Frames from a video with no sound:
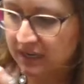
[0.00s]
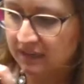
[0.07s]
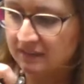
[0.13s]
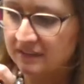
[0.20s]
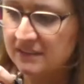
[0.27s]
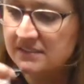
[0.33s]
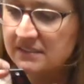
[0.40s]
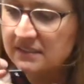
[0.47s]

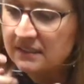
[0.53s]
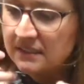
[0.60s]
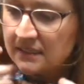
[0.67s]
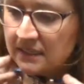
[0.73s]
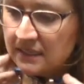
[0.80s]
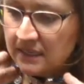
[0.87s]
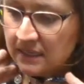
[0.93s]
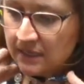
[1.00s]
necklace.
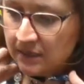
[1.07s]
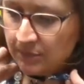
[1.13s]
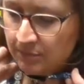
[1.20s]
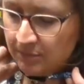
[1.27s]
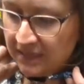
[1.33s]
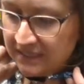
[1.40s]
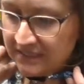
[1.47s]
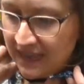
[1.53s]

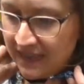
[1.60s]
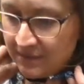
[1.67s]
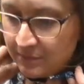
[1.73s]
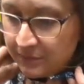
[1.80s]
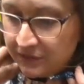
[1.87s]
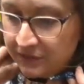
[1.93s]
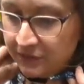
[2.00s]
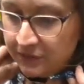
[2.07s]
Midnight
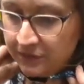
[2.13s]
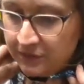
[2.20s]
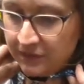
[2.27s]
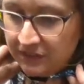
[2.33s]
Blue,